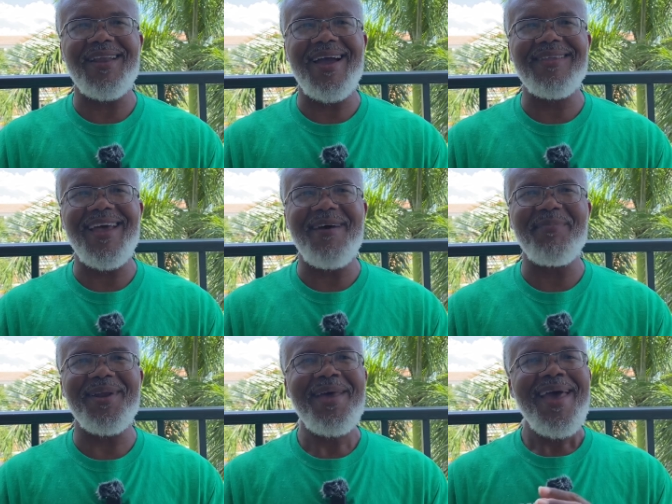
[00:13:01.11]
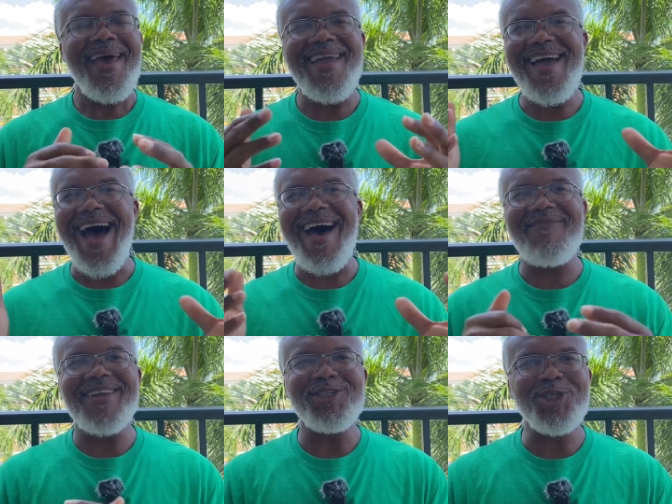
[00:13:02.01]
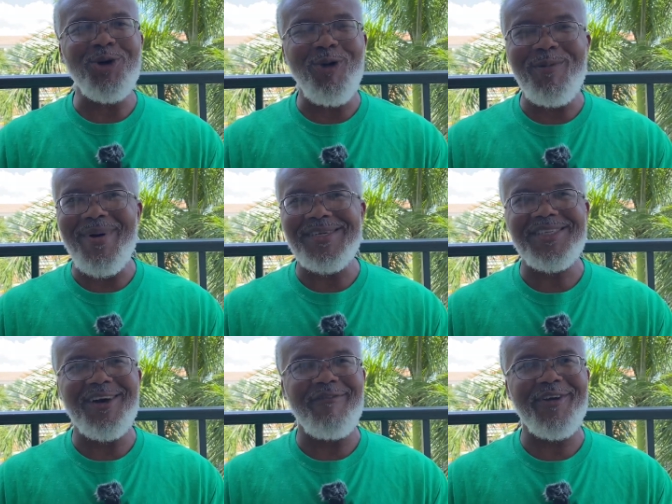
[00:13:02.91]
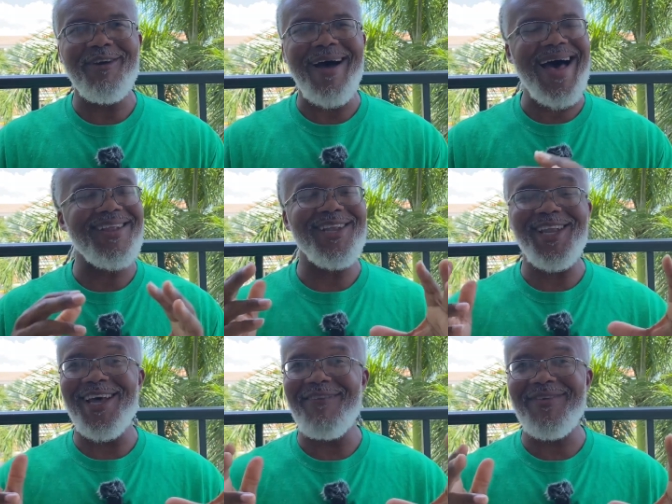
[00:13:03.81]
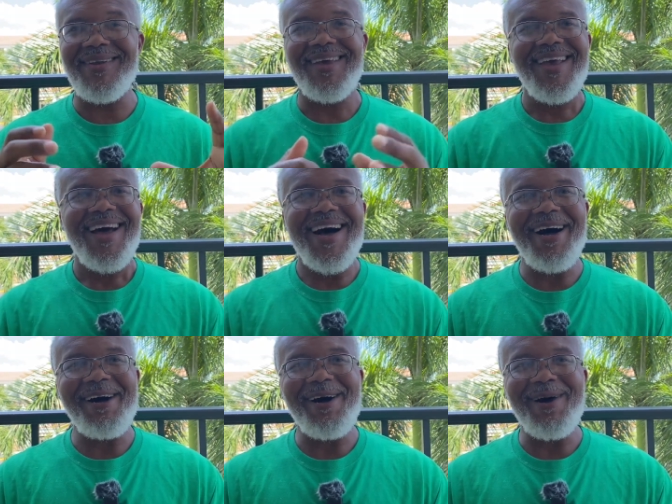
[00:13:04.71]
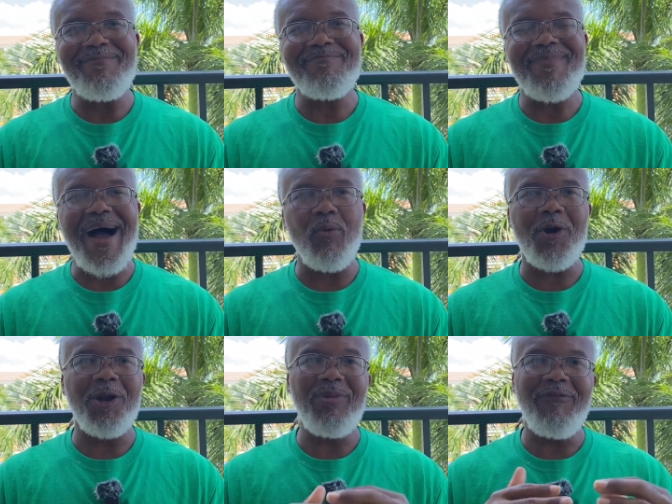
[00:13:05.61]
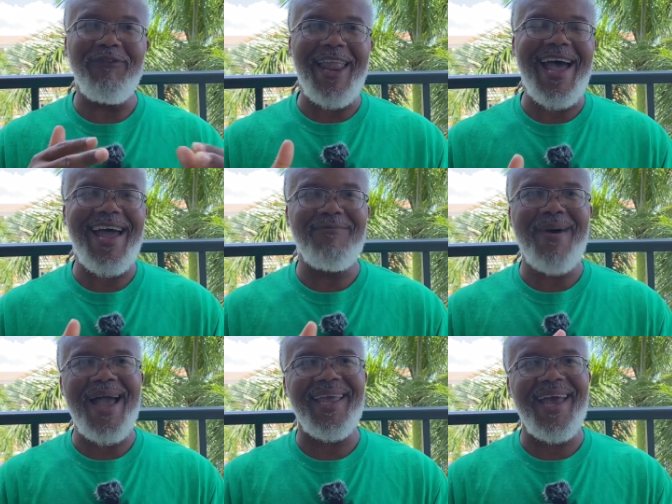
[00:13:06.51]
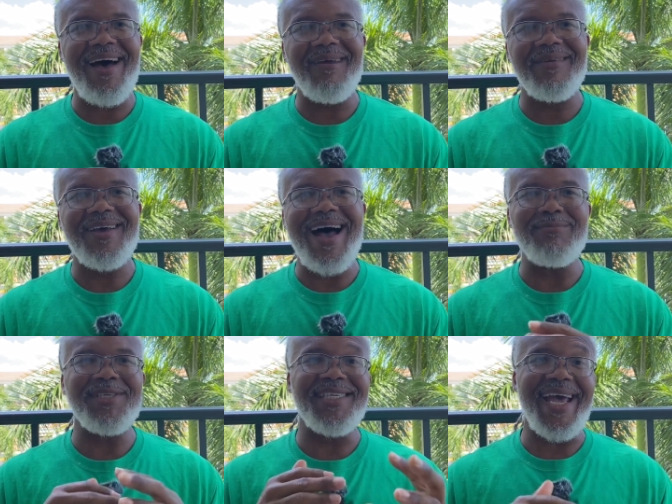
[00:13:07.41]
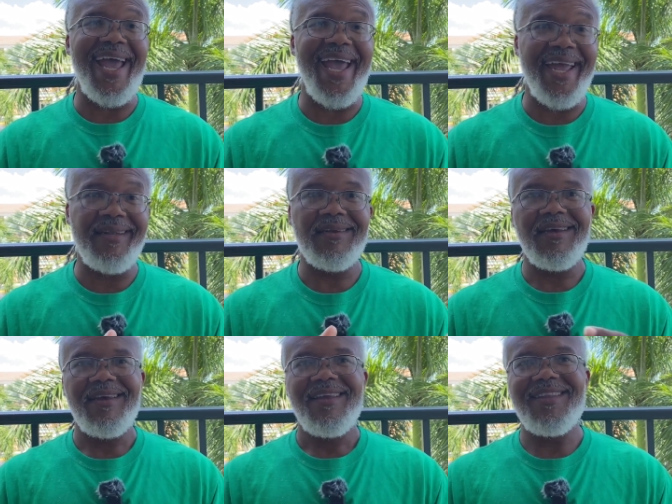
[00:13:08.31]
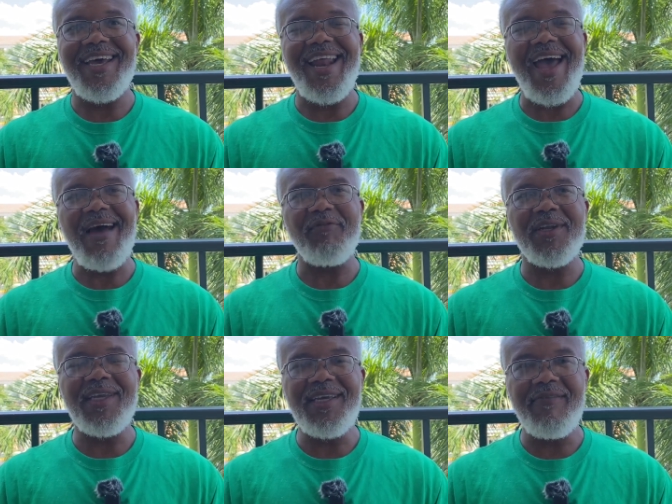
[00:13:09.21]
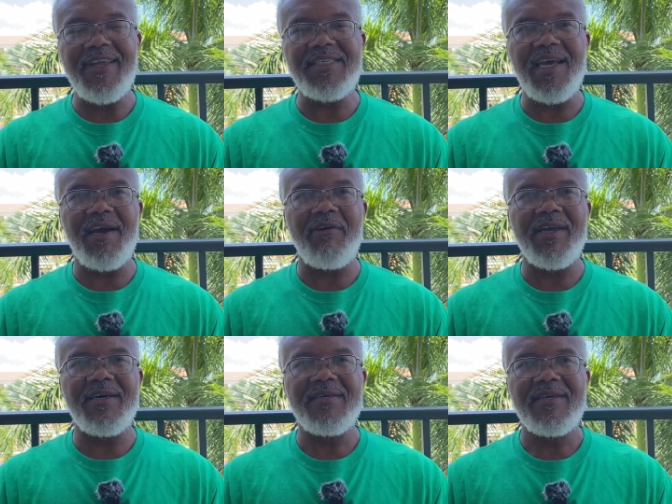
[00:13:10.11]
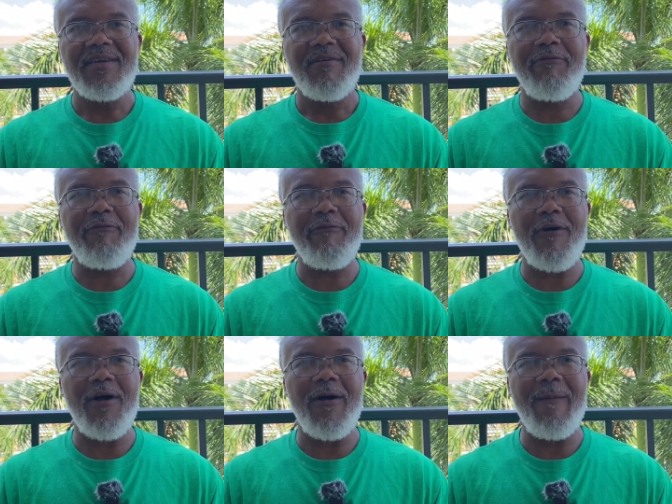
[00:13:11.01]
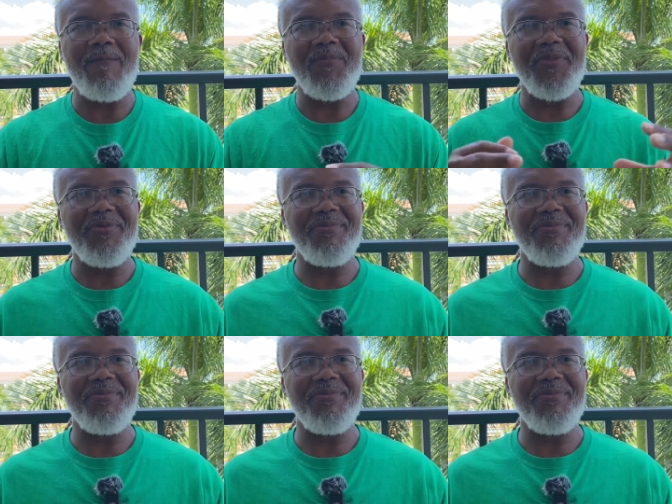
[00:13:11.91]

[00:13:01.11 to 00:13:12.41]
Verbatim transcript: like that. But hey, I've enjoyed myself here. I love it. Um, I, we're going to be flying back out. I'm sad that I have to leave this area from